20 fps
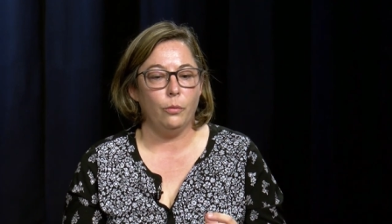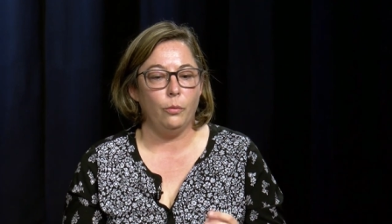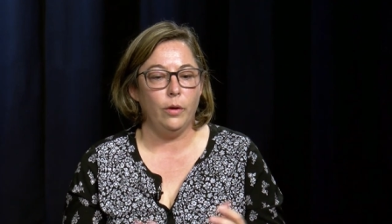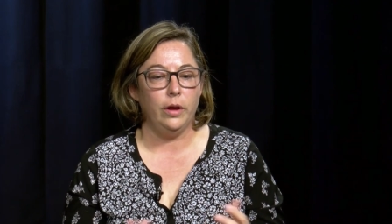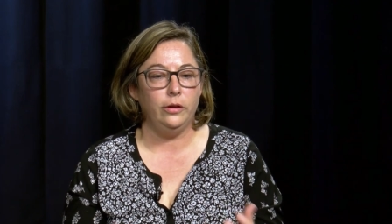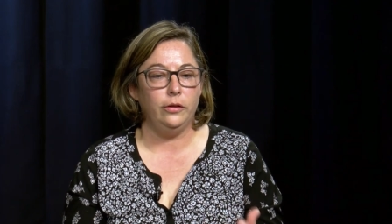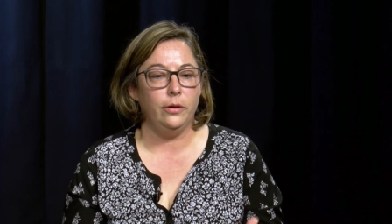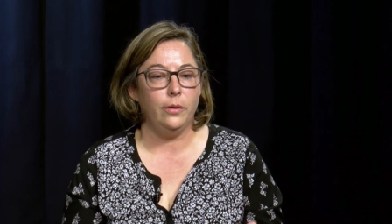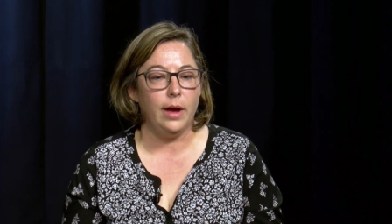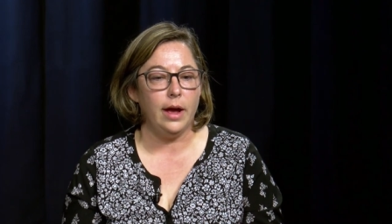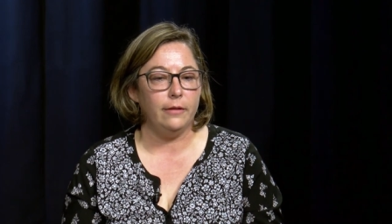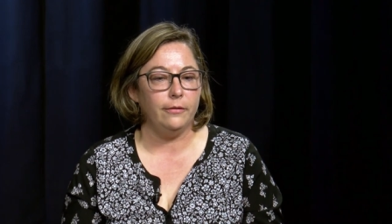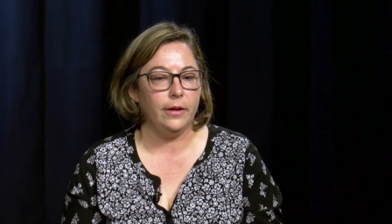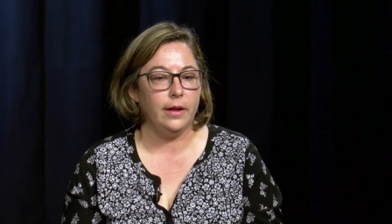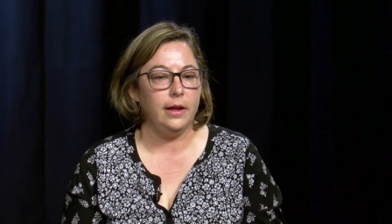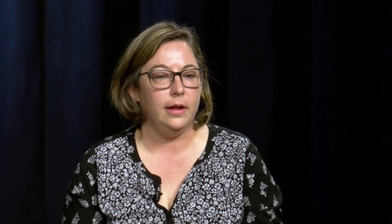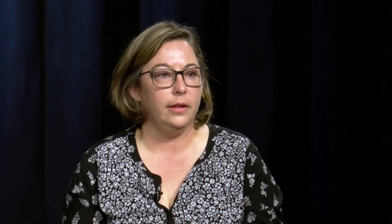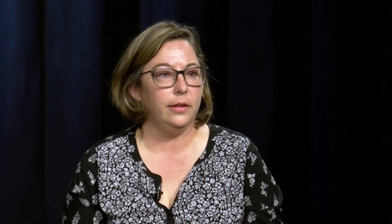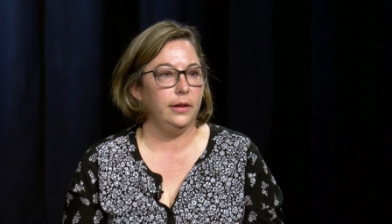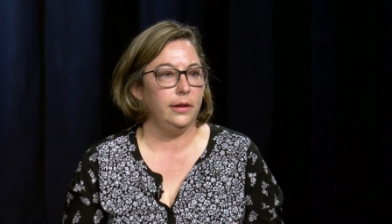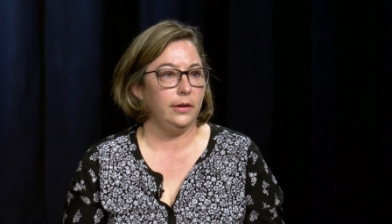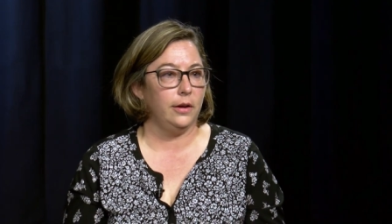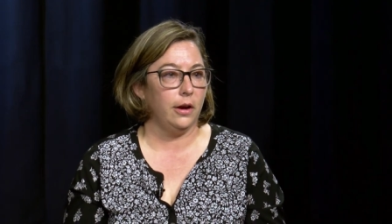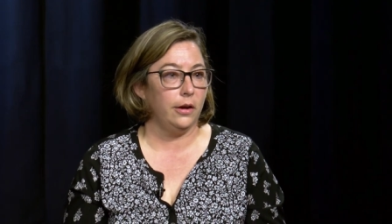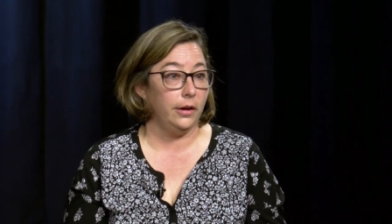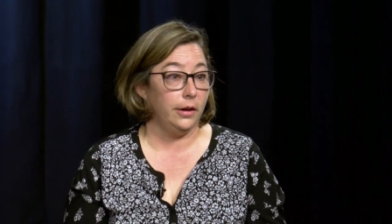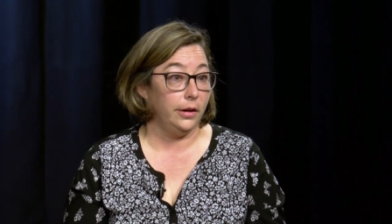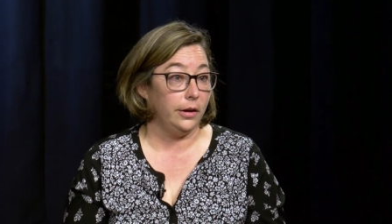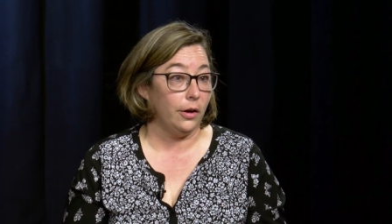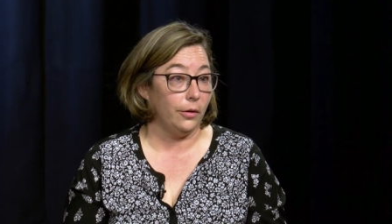we do have a healing
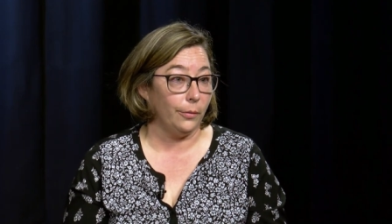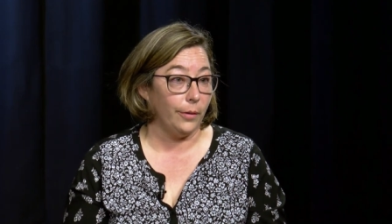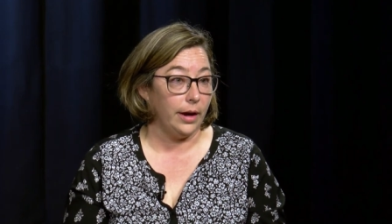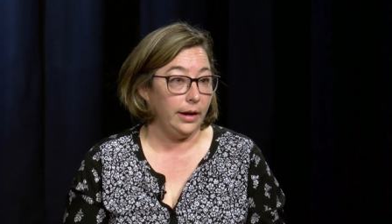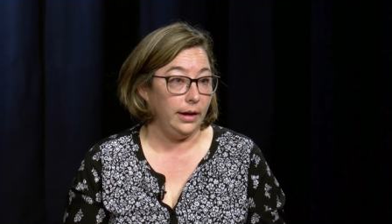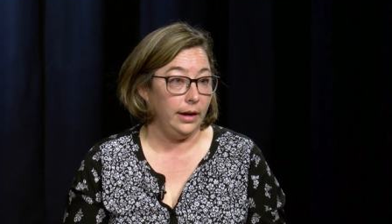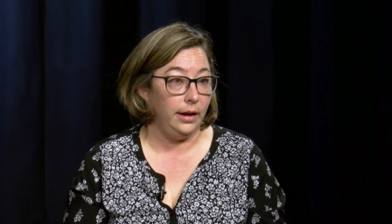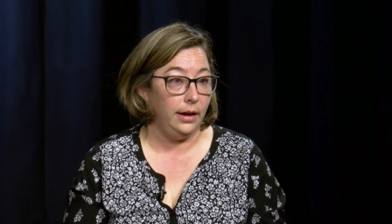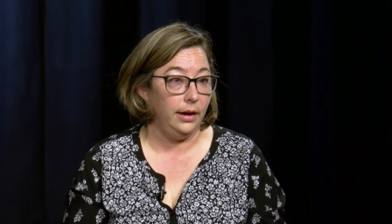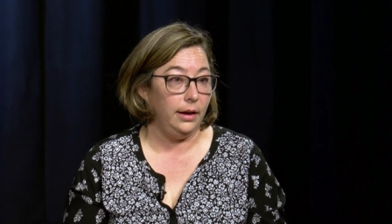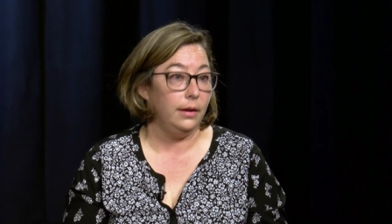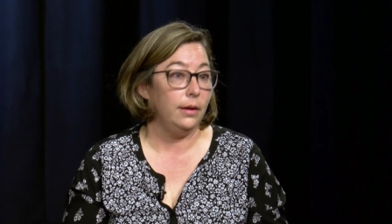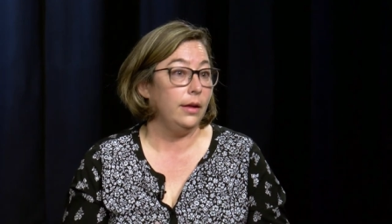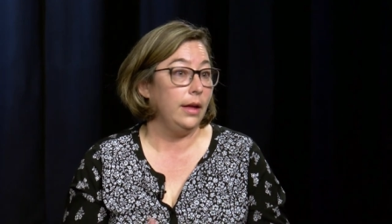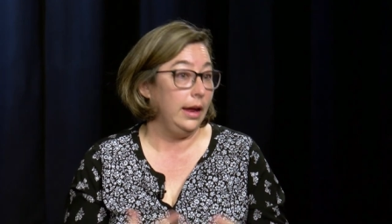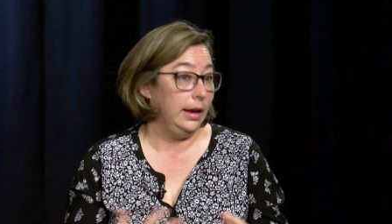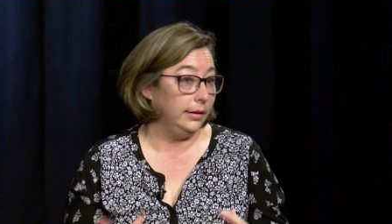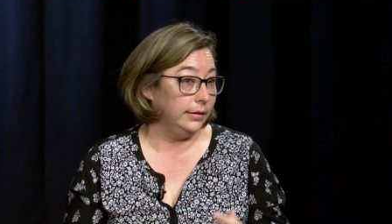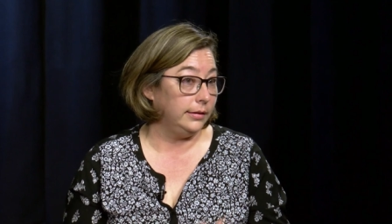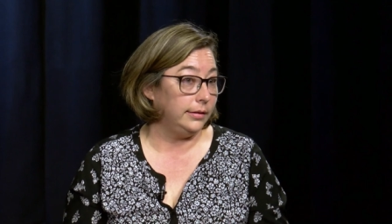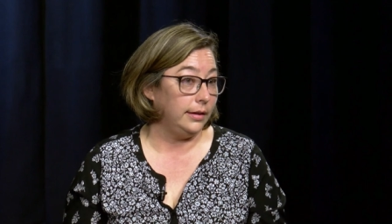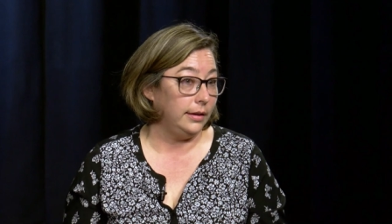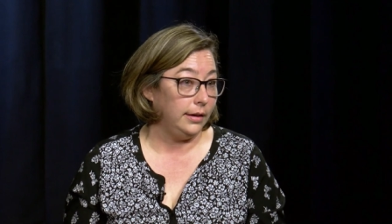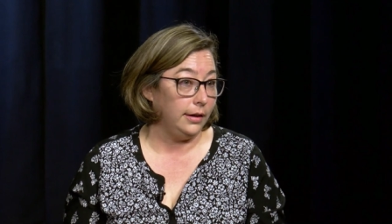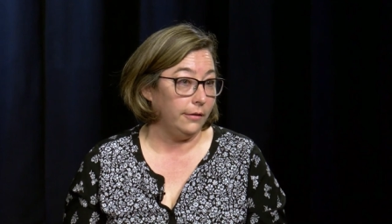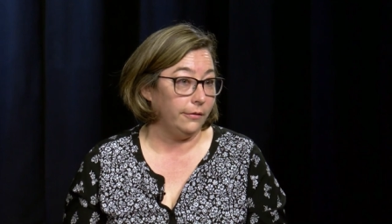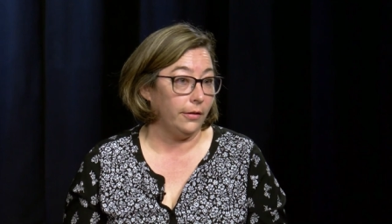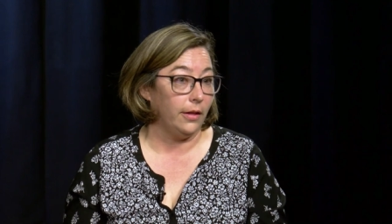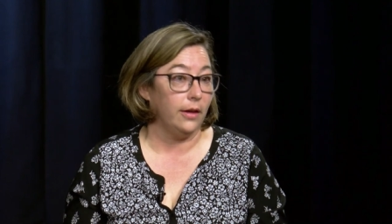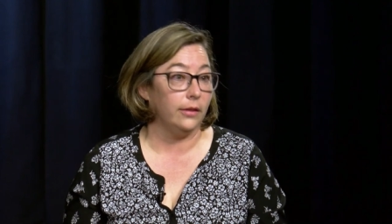garden already in
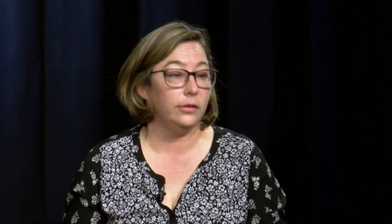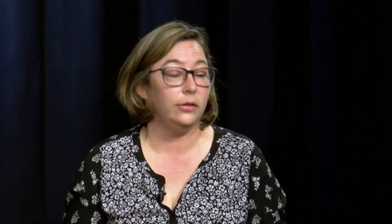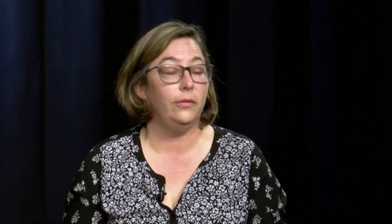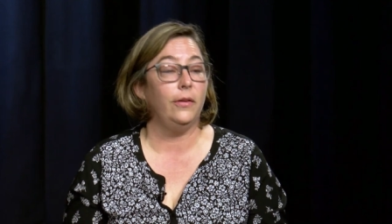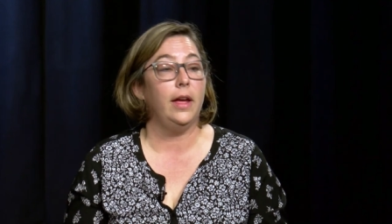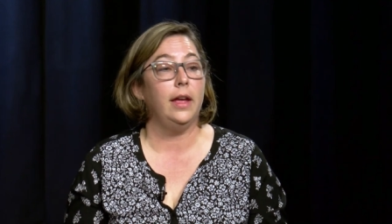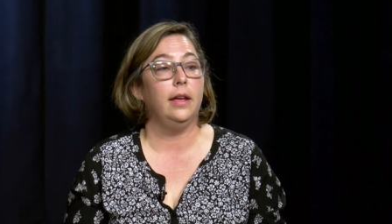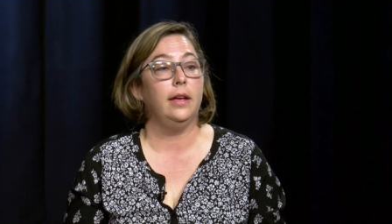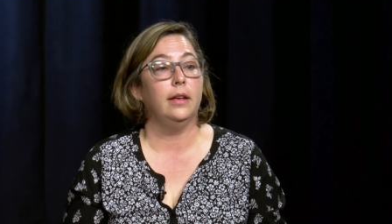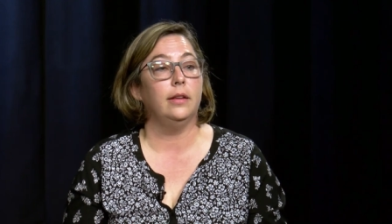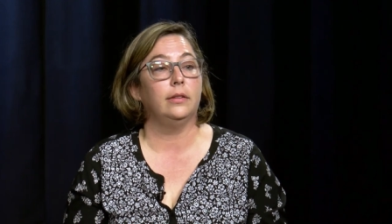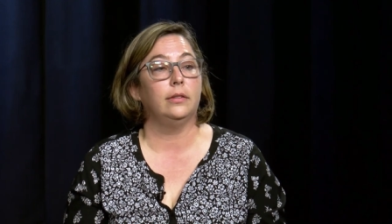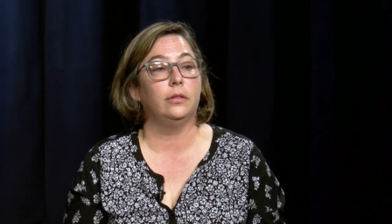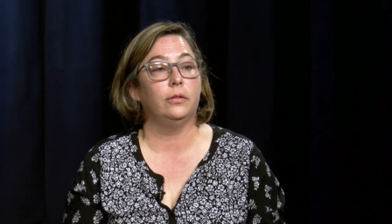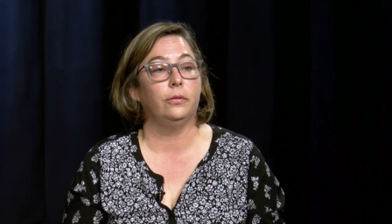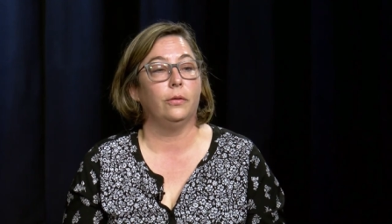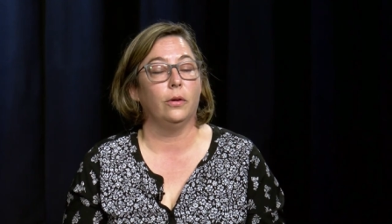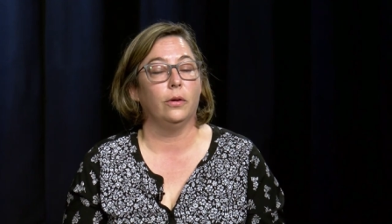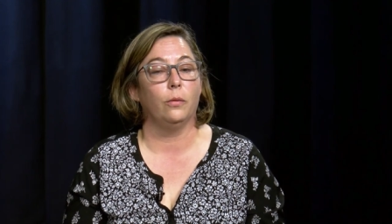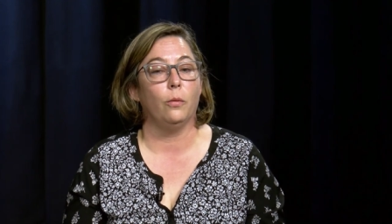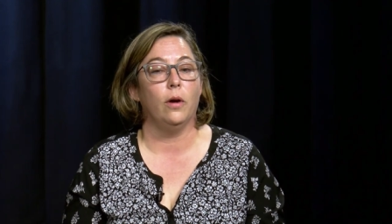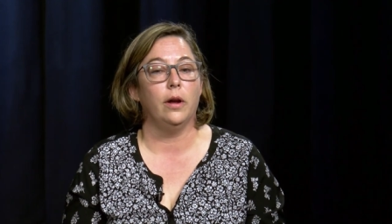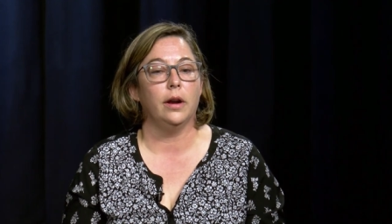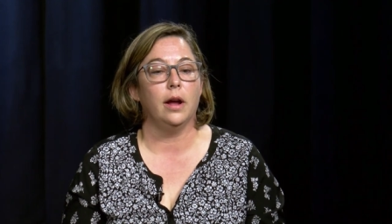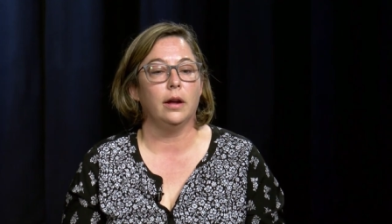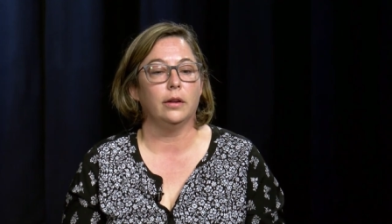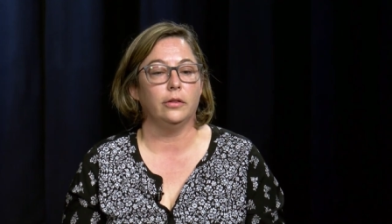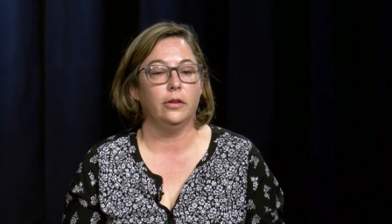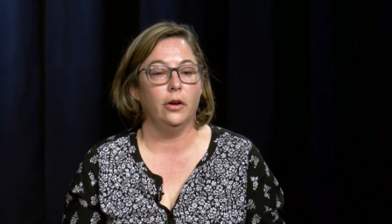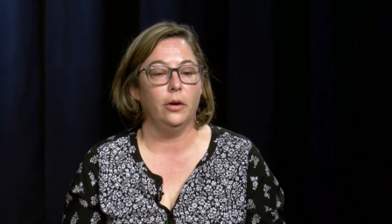City of Las Vegas for 1
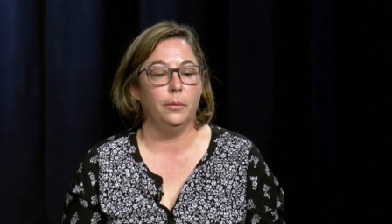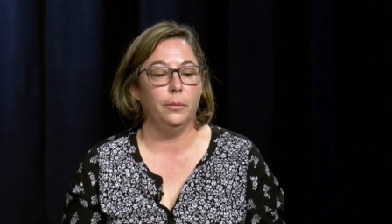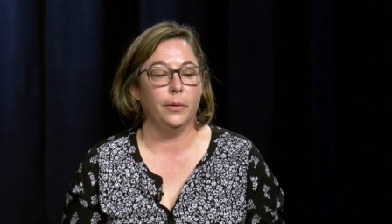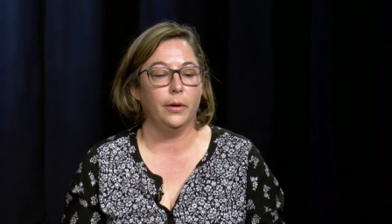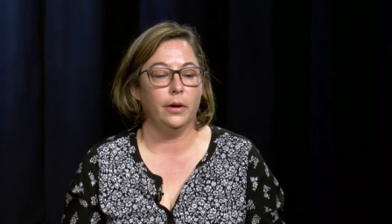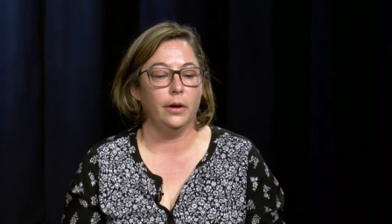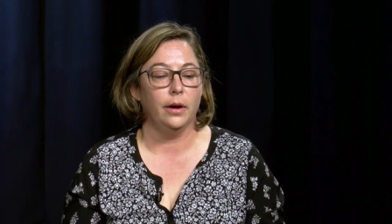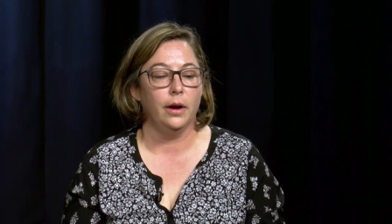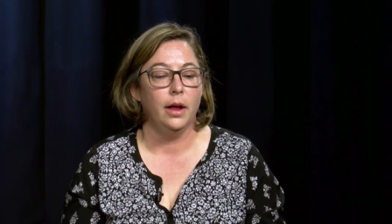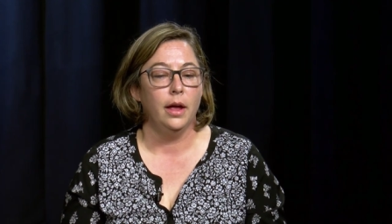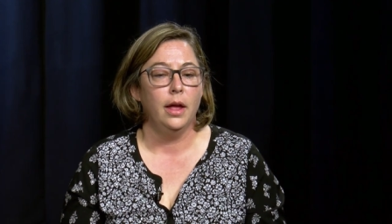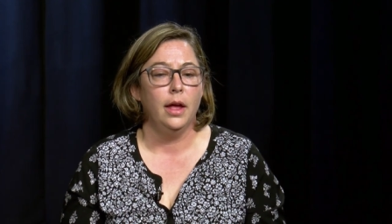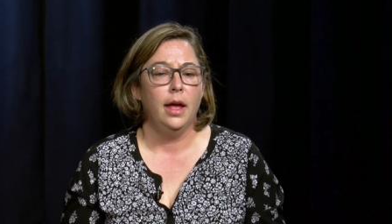October.